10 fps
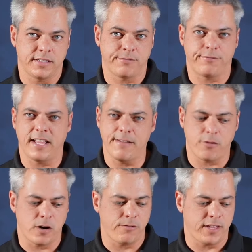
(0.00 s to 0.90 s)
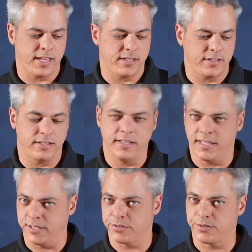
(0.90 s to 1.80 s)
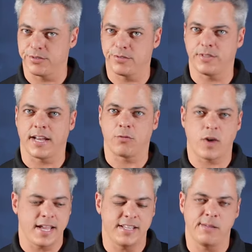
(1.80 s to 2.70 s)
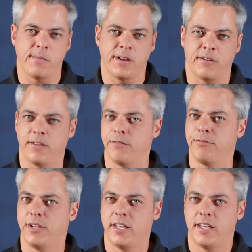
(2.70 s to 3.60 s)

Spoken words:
the flavor of it is like right in the middle of